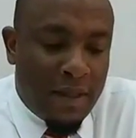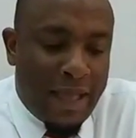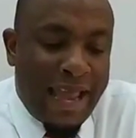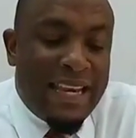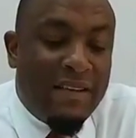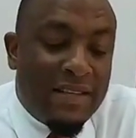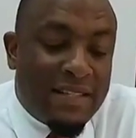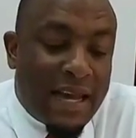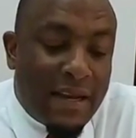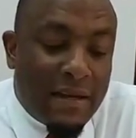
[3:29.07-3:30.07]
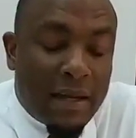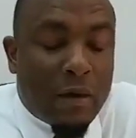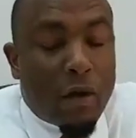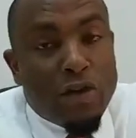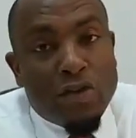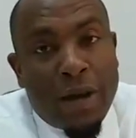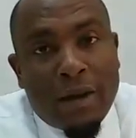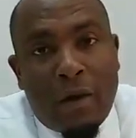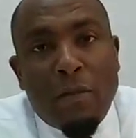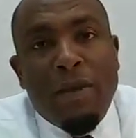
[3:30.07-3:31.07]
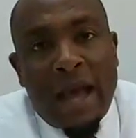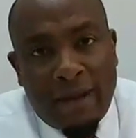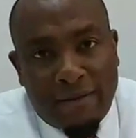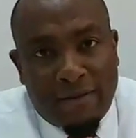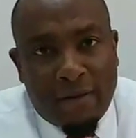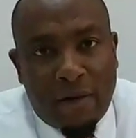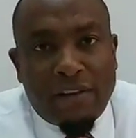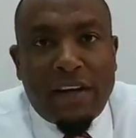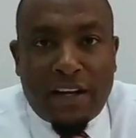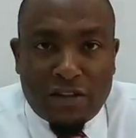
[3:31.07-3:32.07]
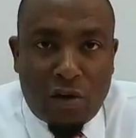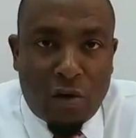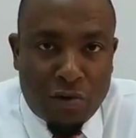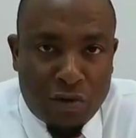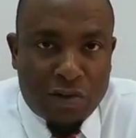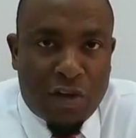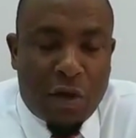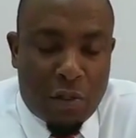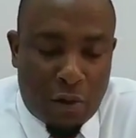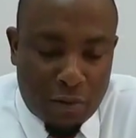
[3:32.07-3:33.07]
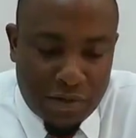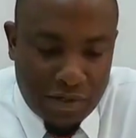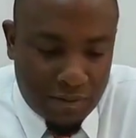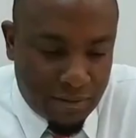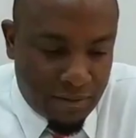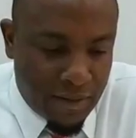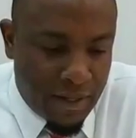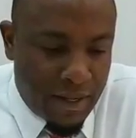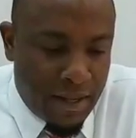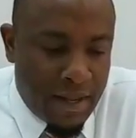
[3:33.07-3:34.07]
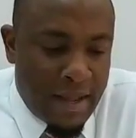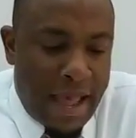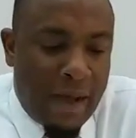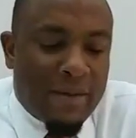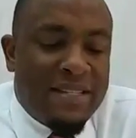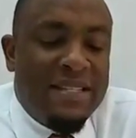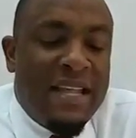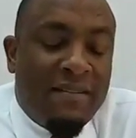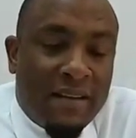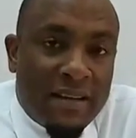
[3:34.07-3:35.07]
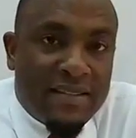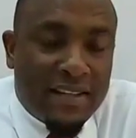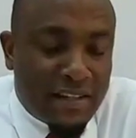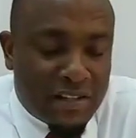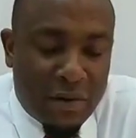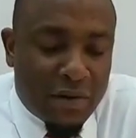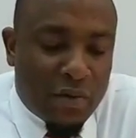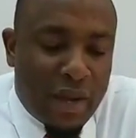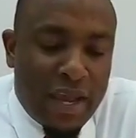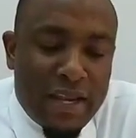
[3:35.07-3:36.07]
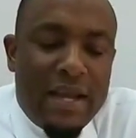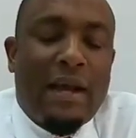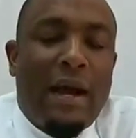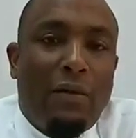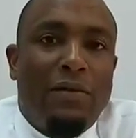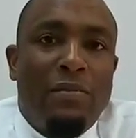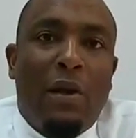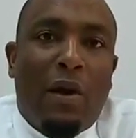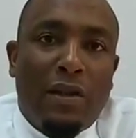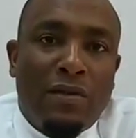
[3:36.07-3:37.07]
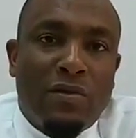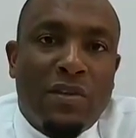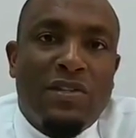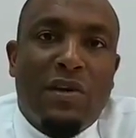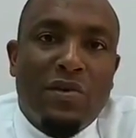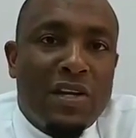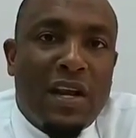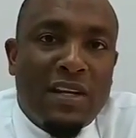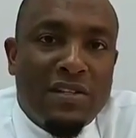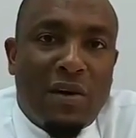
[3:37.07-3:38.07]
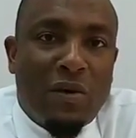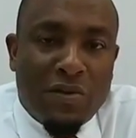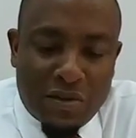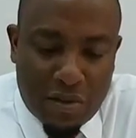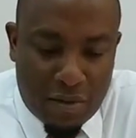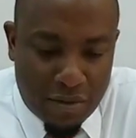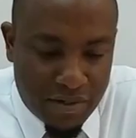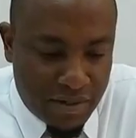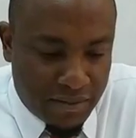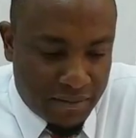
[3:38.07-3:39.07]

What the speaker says: I never signed a contract on behalf of the National Lotteries Authority. I was never a signatory to any account belonging to the St. Lucia National Lotteries Authority.